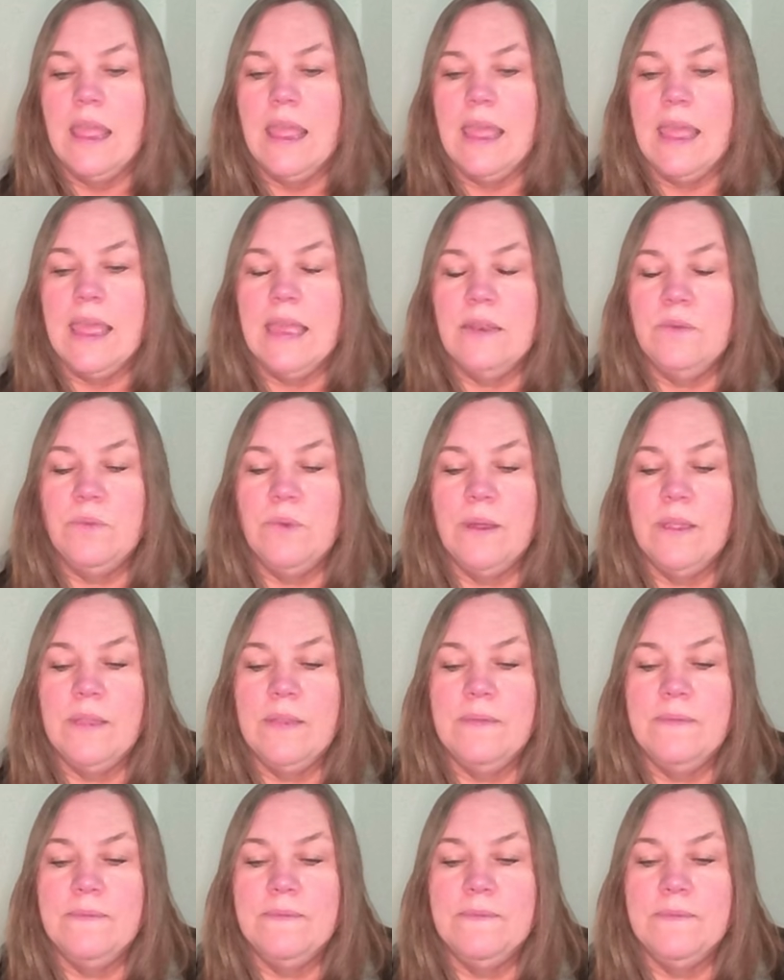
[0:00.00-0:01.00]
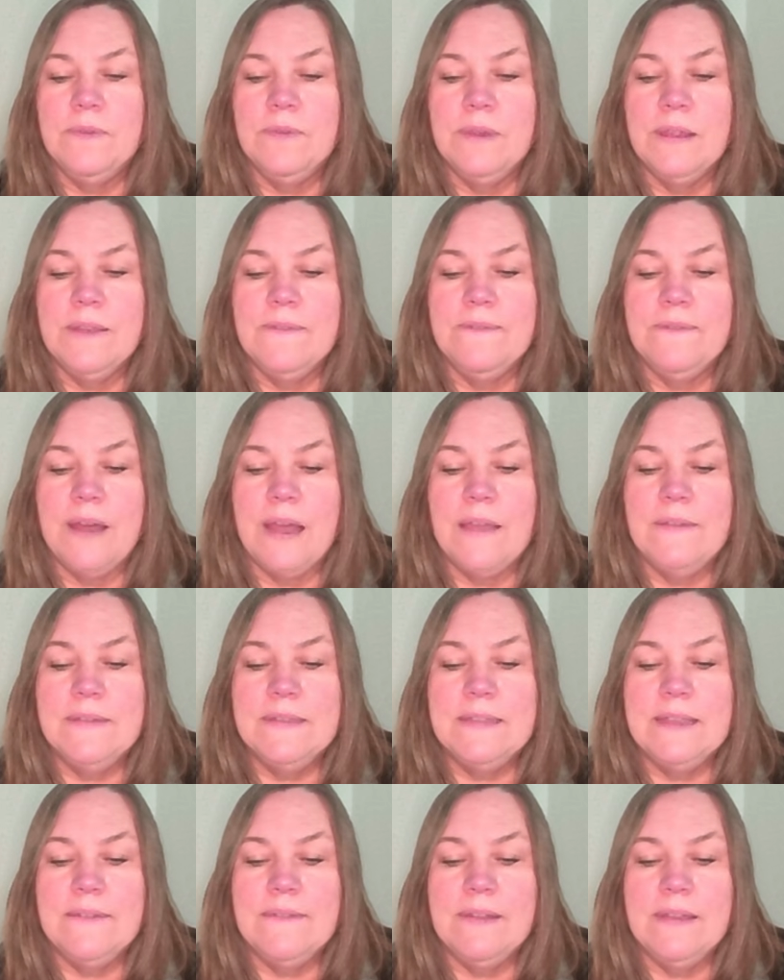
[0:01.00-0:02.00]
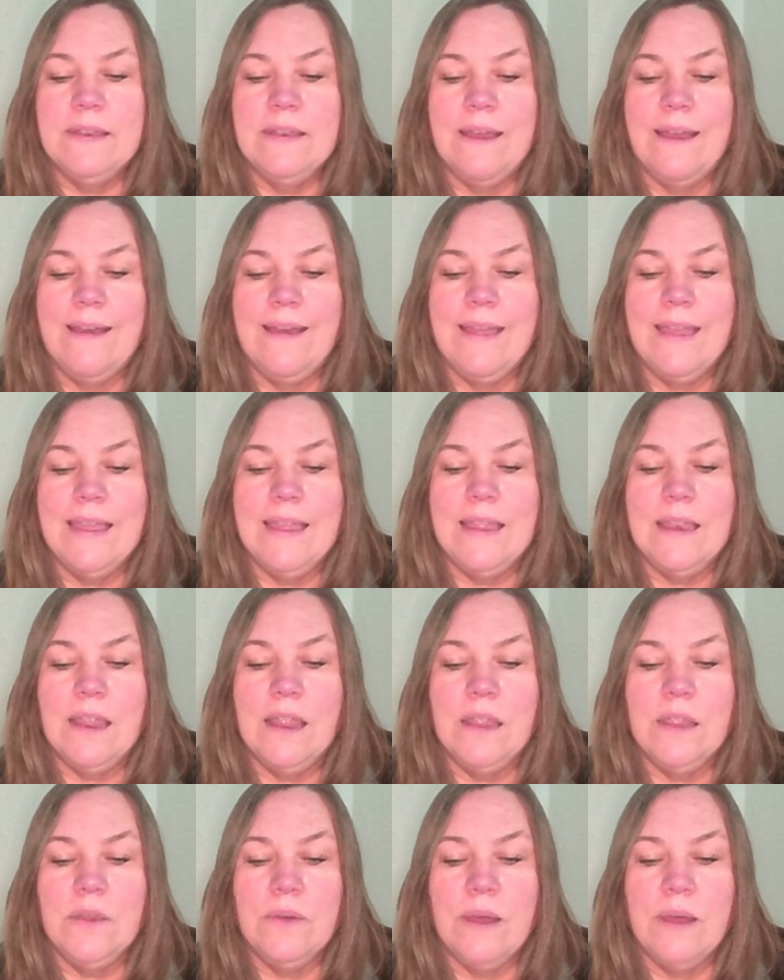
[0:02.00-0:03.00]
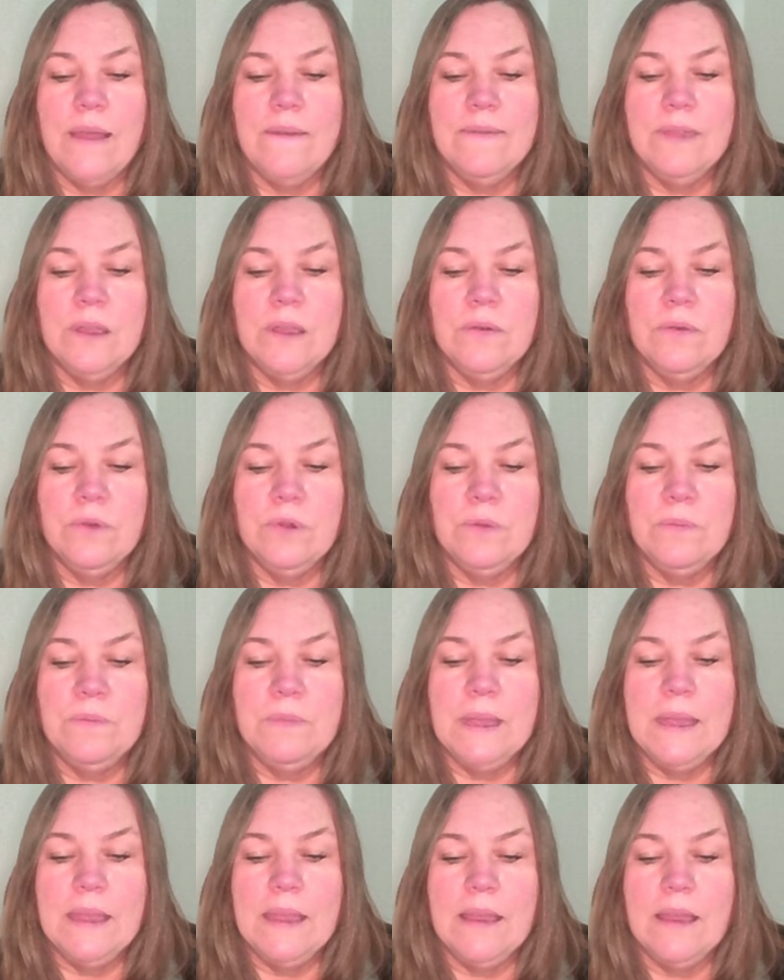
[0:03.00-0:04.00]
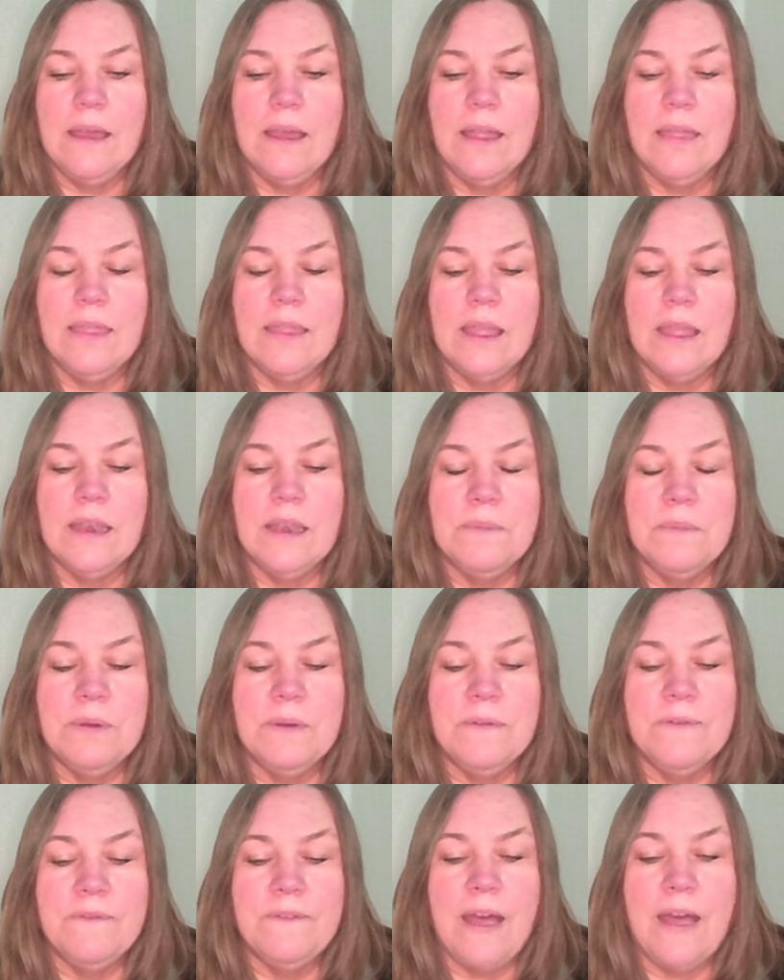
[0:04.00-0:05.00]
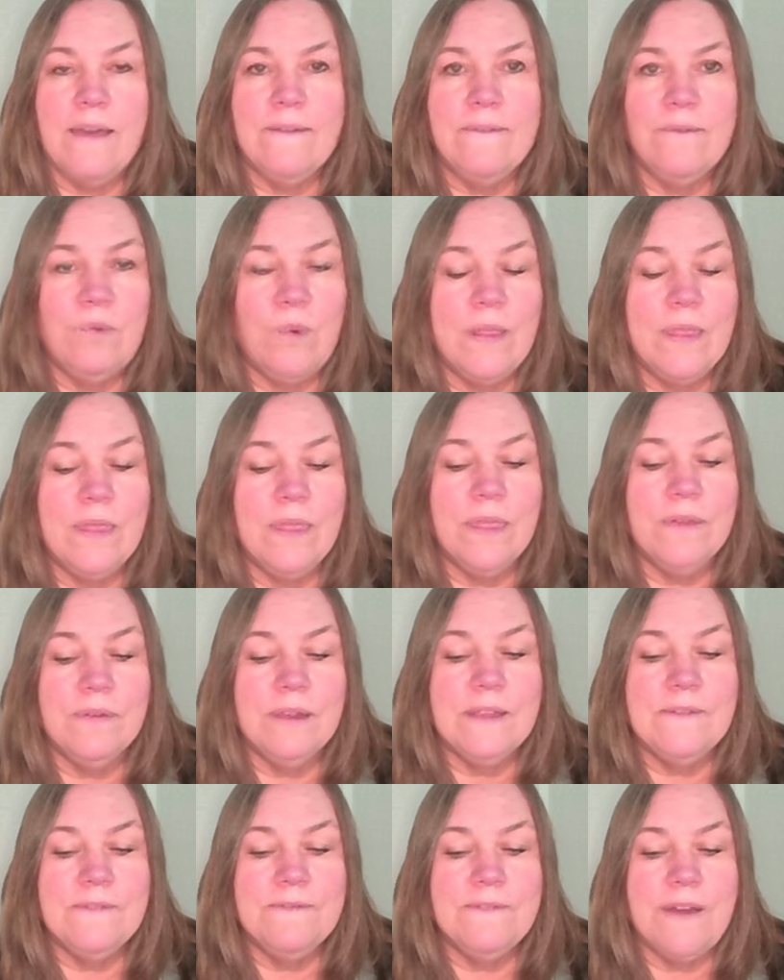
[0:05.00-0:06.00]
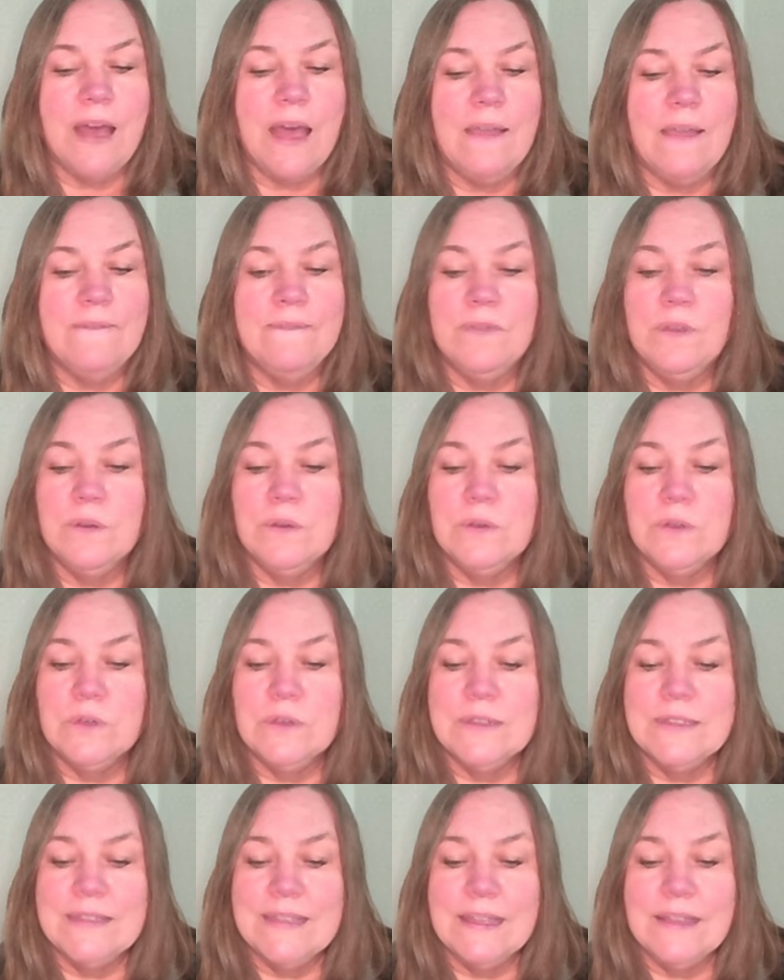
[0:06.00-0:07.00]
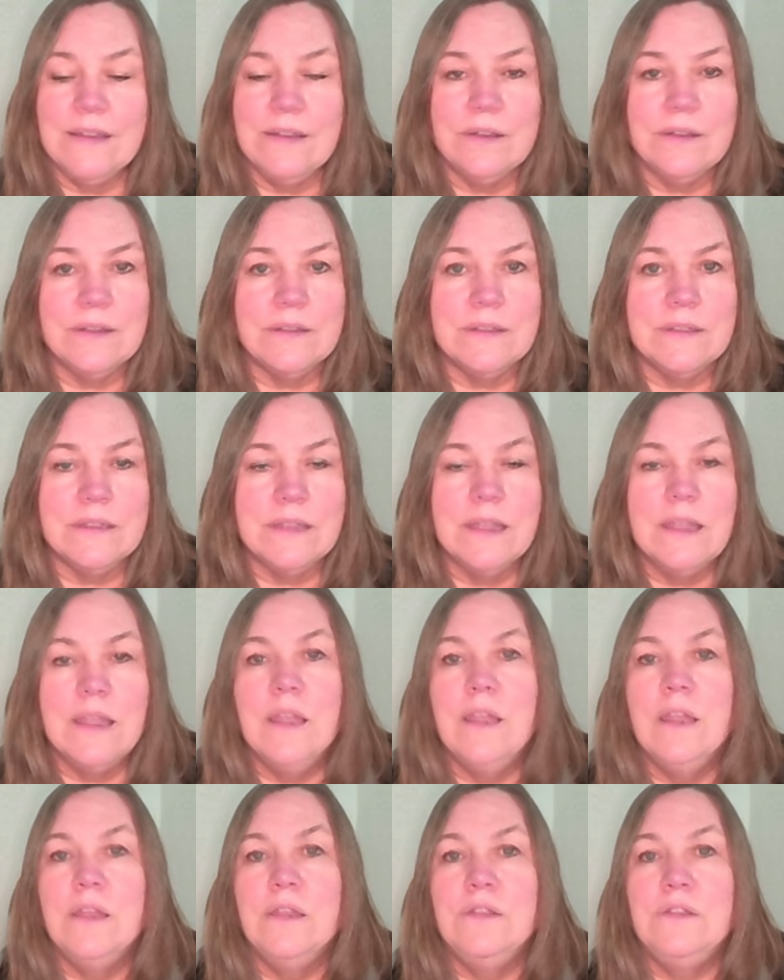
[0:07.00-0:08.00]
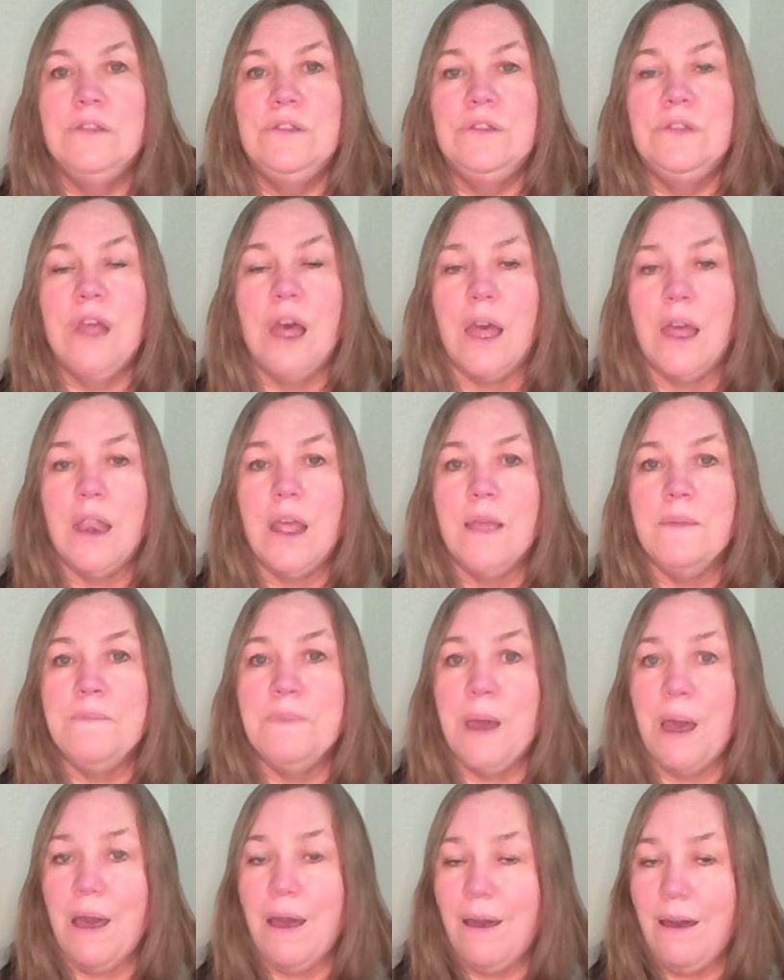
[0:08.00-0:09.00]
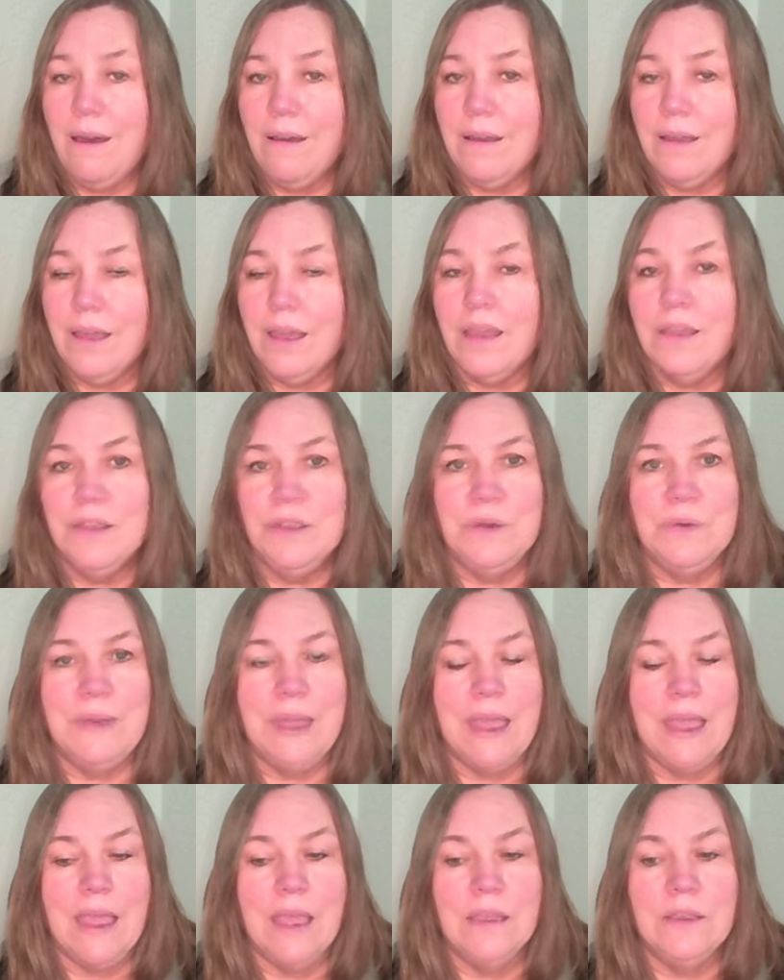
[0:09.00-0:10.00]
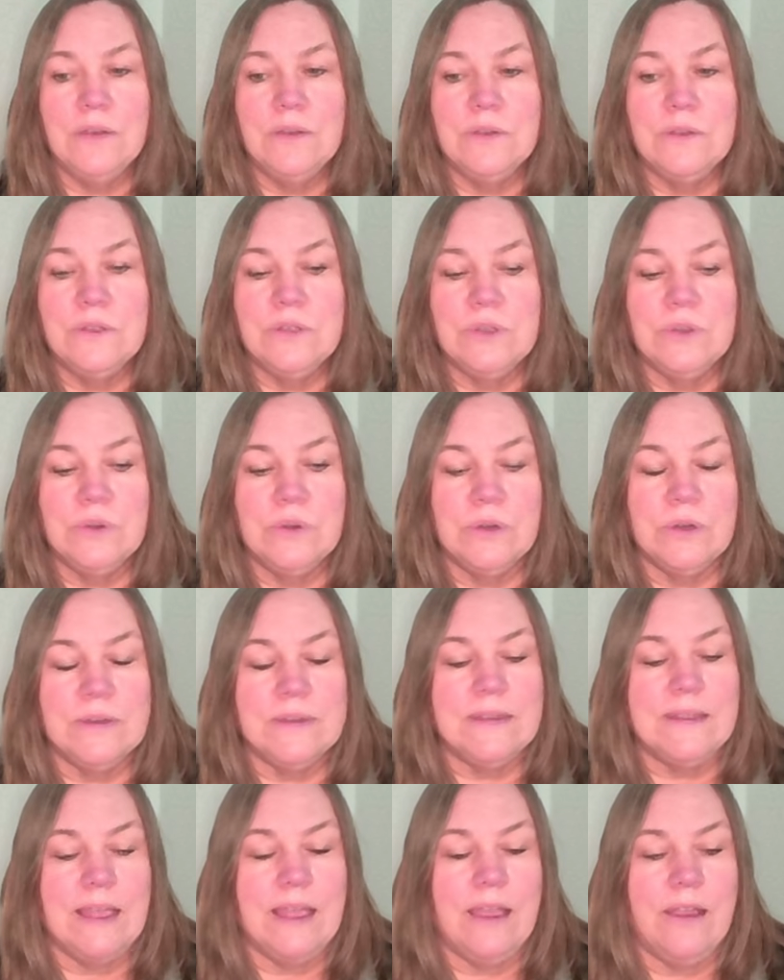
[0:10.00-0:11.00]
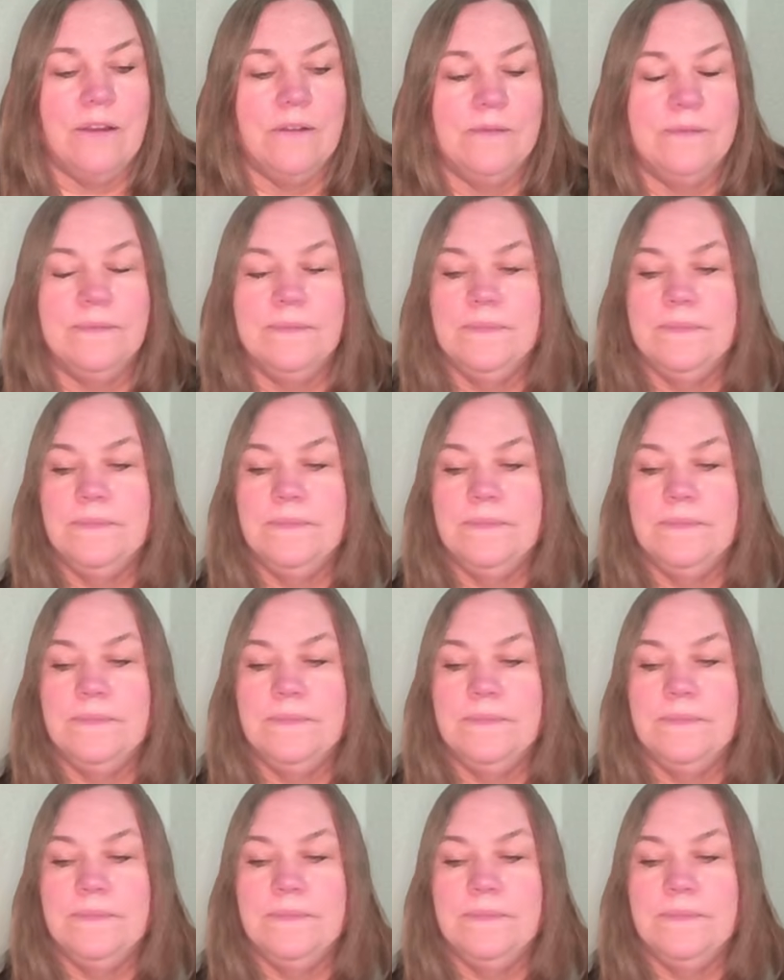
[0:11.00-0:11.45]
In 1, 3, 5, 7, 9, you have the grouping on line number 5, 1, 3, 5. Those are singles, not a pung. You can't use jokers there.